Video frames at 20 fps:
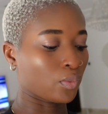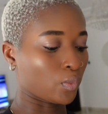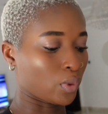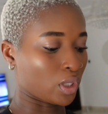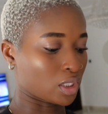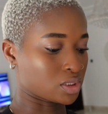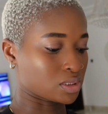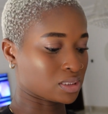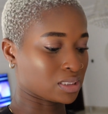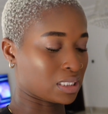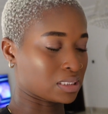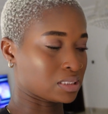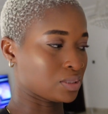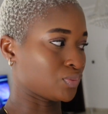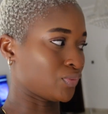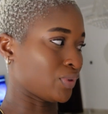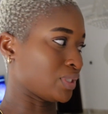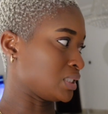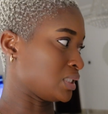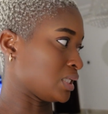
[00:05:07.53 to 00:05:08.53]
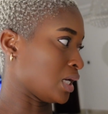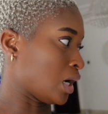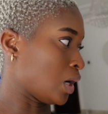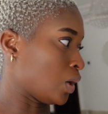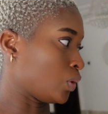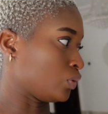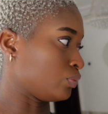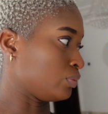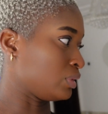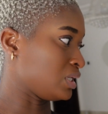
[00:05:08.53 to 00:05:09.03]
We are just getting ready
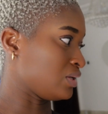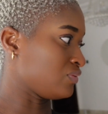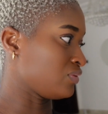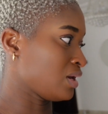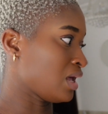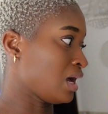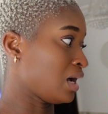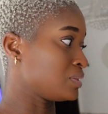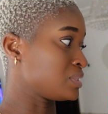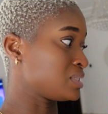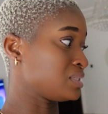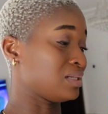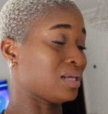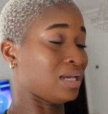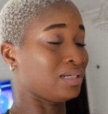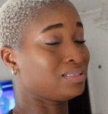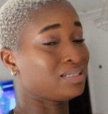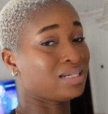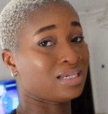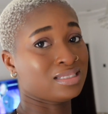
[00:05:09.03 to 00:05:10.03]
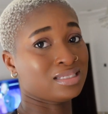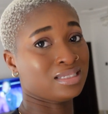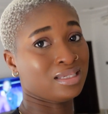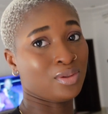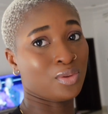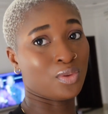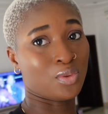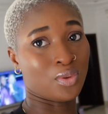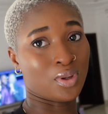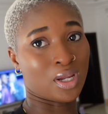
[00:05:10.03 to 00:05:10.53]
now. We'll be leaving house in like
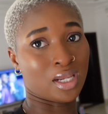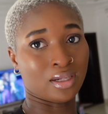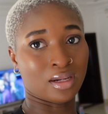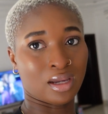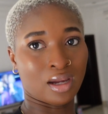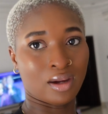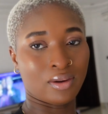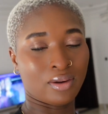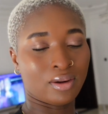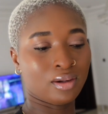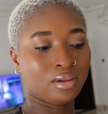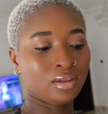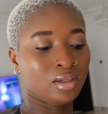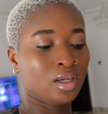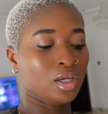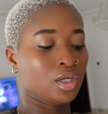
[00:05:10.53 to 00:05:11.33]
30 or an hour.